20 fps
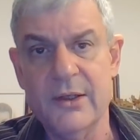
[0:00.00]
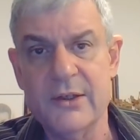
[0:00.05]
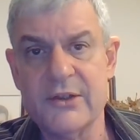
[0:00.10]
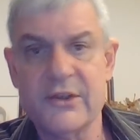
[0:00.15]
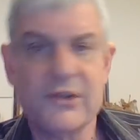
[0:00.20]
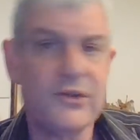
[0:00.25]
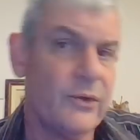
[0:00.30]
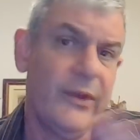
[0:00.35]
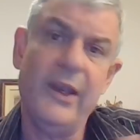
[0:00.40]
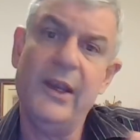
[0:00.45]

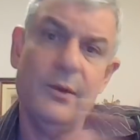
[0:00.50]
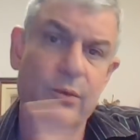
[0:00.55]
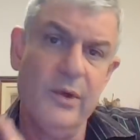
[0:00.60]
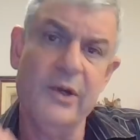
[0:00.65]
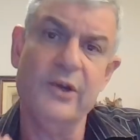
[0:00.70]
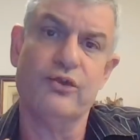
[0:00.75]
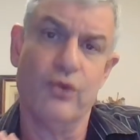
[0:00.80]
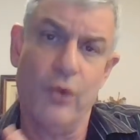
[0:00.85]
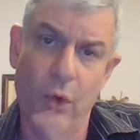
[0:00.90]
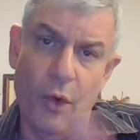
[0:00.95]
So they
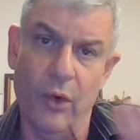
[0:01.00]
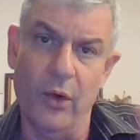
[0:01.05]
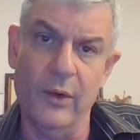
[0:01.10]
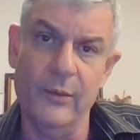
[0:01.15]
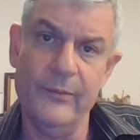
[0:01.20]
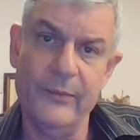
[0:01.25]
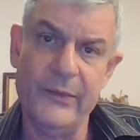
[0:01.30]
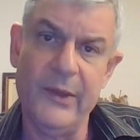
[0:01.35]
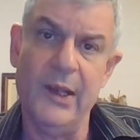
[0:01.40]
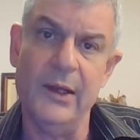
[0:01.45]
withdraw
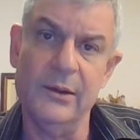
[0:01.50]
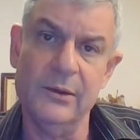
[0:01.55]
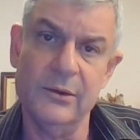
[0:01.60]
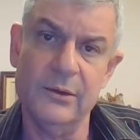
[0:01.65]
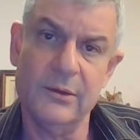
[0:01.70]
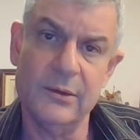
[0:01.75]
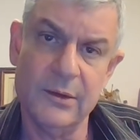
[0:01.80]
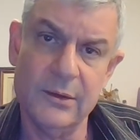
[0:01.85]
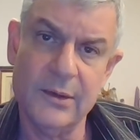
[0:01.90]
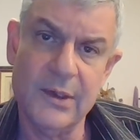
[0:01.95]

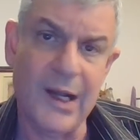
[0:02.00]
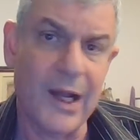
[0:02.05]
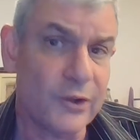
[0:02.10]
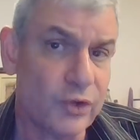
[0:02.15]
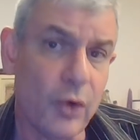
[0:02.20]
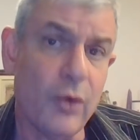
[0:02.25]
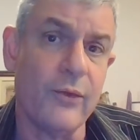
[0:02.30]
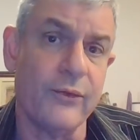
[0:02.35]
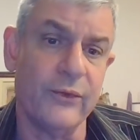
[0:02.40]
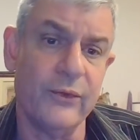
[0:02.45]
and
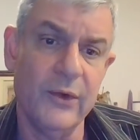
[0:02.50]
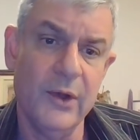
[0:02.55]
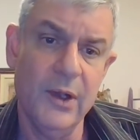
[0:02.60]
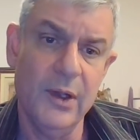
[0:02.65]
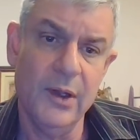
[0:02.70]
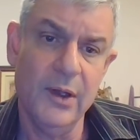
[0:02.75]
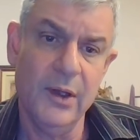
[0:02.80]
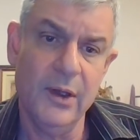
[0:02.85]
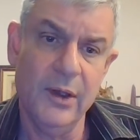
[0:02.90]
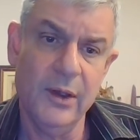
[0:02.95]
cut off
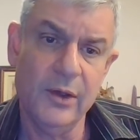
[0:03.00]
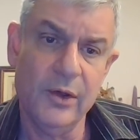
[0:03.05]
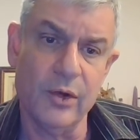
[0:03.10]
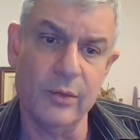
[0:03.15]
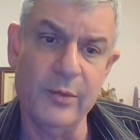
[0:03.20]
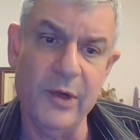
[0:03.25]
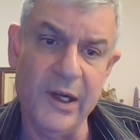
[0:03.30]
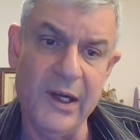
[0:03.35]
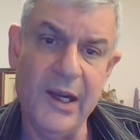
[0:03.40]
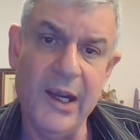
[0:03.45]

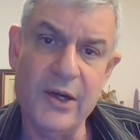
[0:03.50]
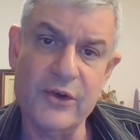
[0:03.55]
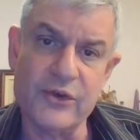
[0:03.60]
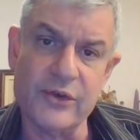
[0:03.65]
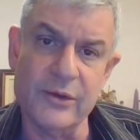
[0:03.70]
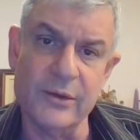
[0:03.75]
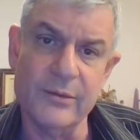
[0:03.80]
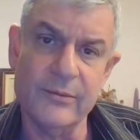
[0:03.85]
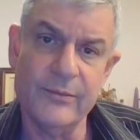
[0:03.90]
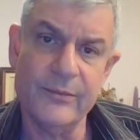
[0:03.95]

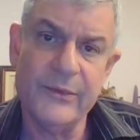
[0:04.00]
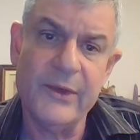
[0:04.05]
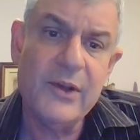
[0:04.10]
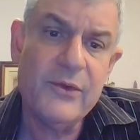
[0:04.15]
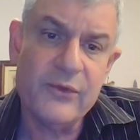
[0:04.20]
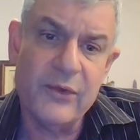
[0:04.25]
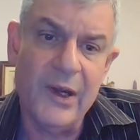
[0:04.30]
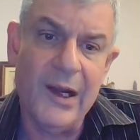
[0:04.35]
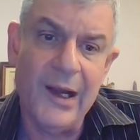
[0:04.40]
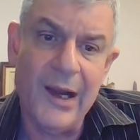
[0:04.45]
communication. They
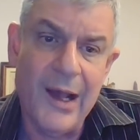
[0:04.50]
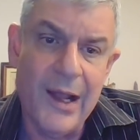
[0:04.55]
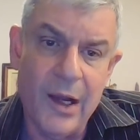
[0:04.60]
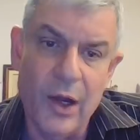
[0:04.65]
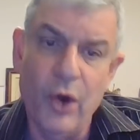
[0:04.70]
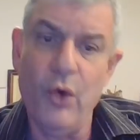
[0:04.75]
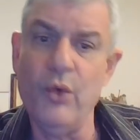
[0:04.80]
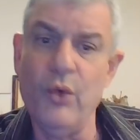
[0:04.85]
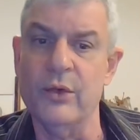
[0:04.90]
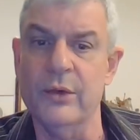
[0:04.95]
feel
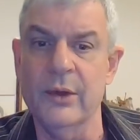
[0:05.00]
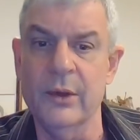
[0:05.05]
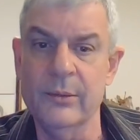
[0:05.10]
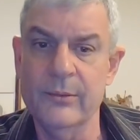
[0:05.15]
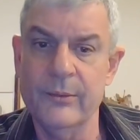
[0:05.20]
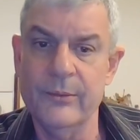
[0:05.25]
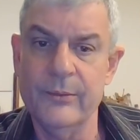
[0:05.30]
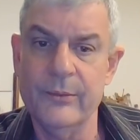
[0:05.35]
alone.